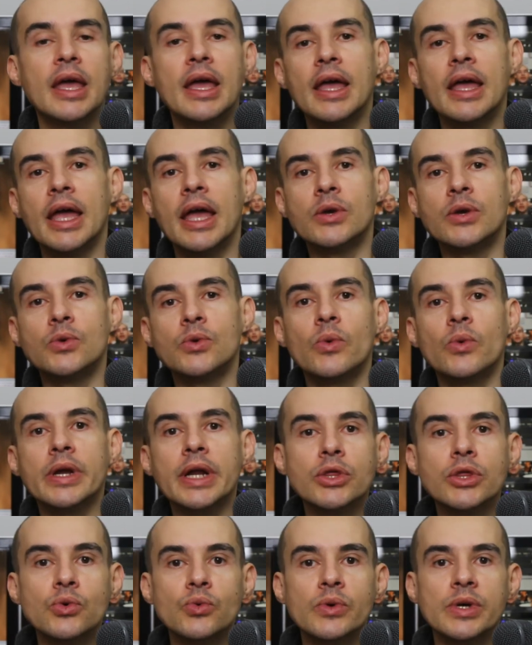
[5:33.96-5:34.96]
And what
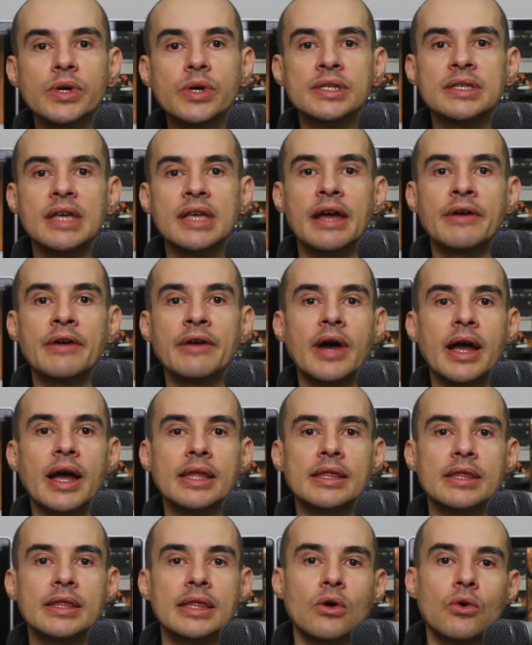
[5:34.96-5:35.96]
I do is I
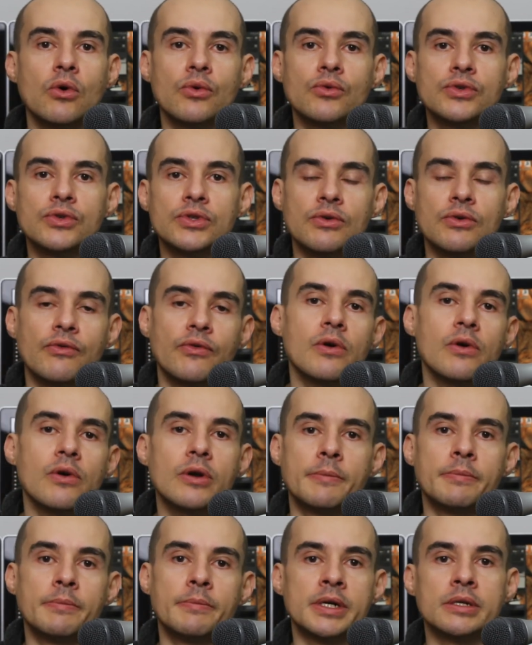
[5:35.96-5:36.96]
find those phone
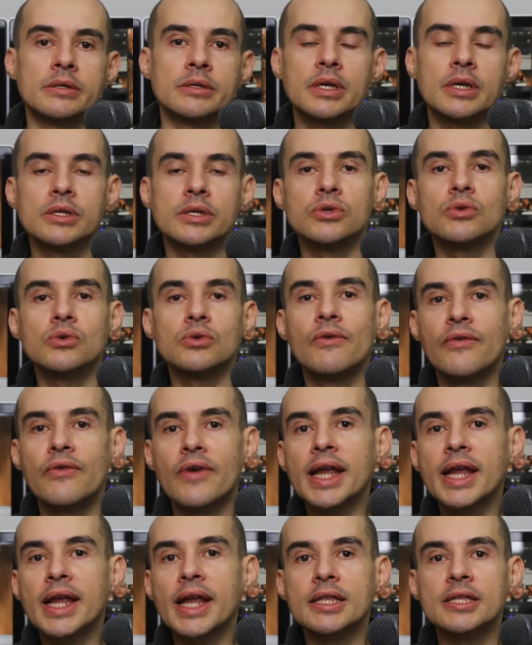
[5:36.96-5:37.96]
numbers, because you'll
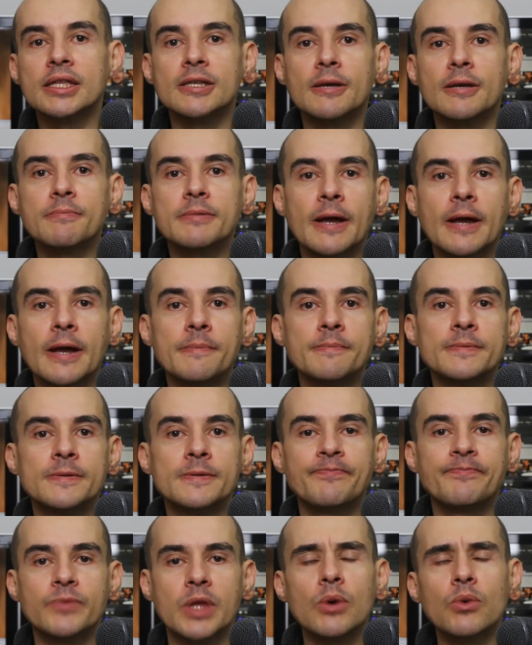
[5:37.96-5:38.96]
find that sometimes,
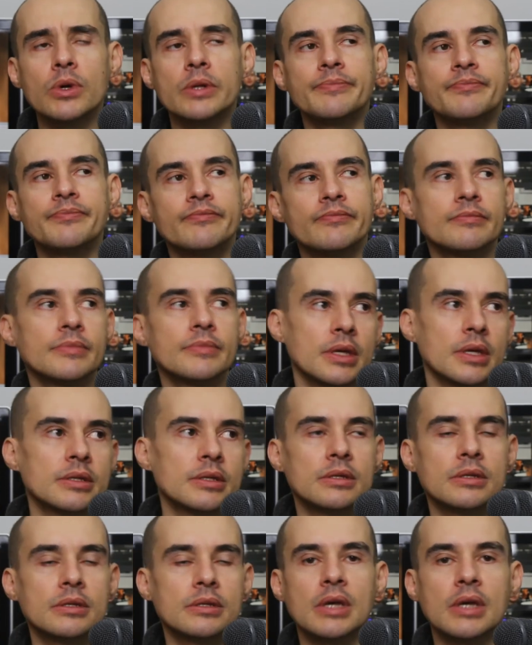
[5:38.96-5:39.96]
yeah, well,
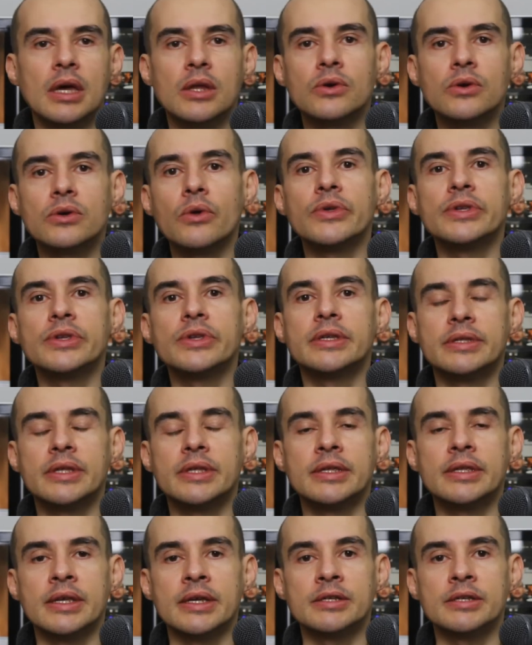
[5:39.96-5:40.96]
that's, I don't know the
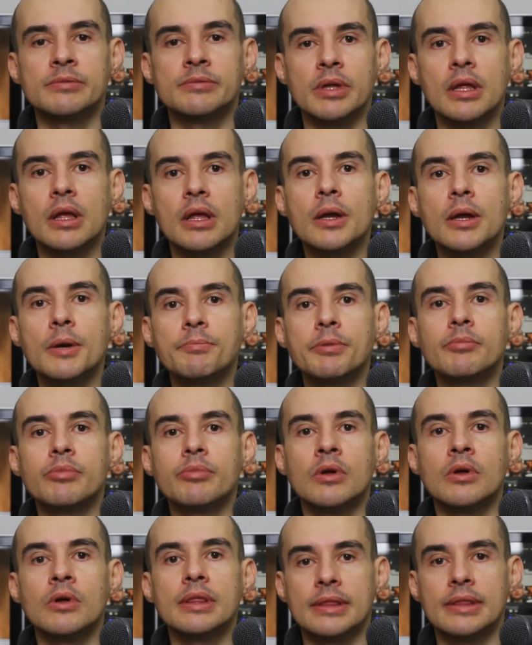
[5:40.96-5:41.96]
statistics, but a lot of
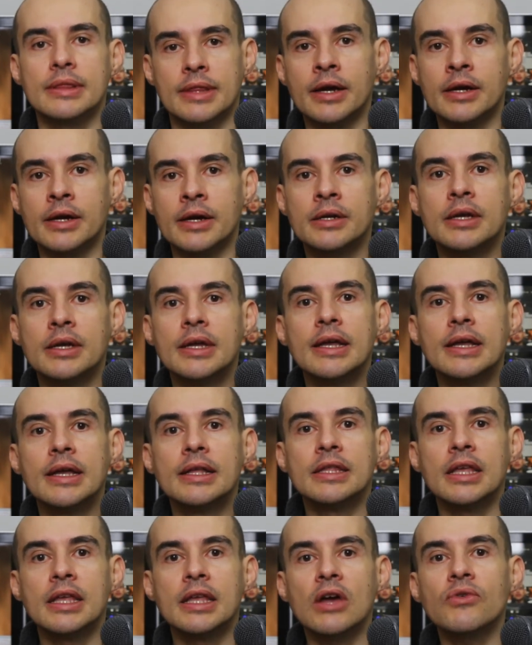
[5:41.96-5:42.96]
people there,
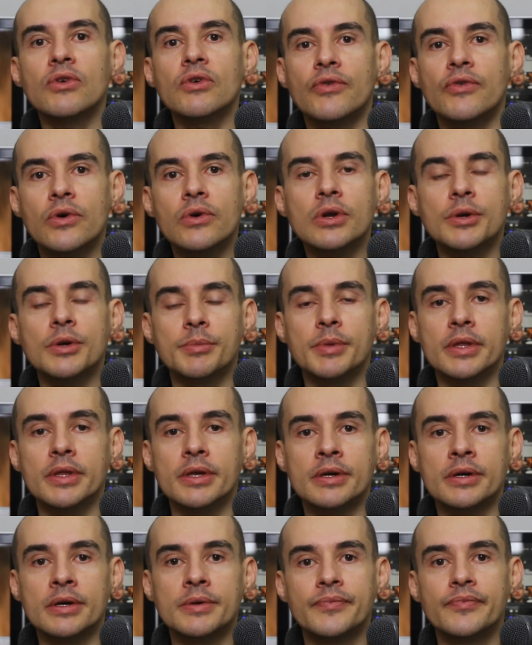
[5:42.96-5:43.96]
they have the phone number
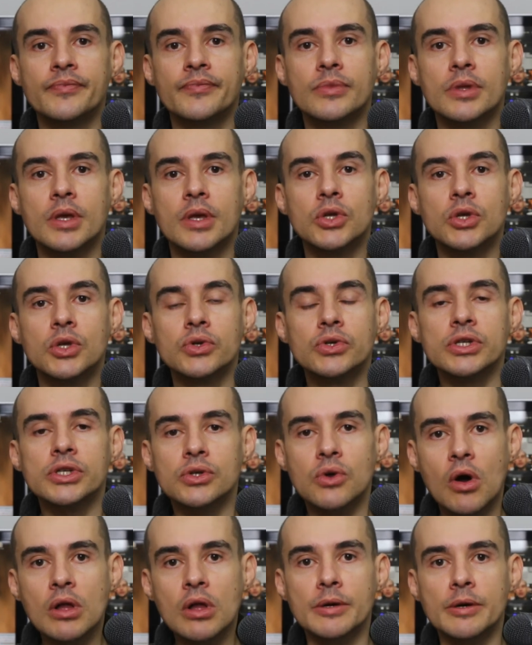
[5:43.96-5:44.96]
there. So just
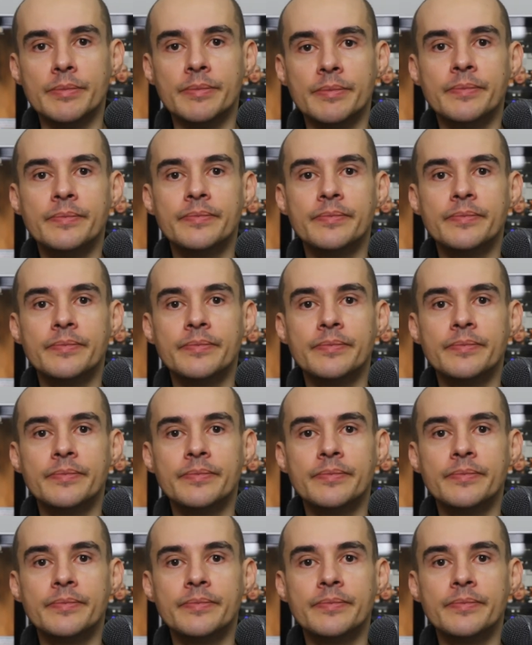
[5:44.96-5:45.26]
call them.